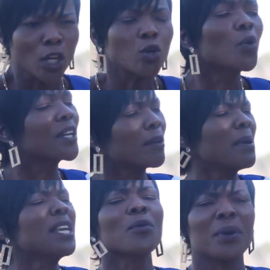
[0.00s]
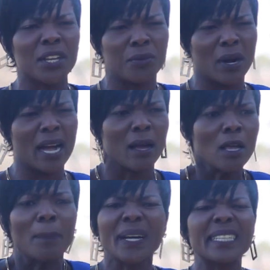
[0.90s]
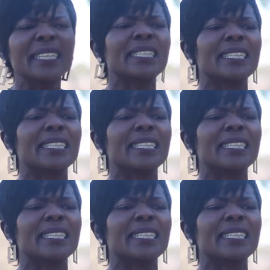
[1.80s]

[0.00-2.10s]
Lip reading: You remain where you are. But at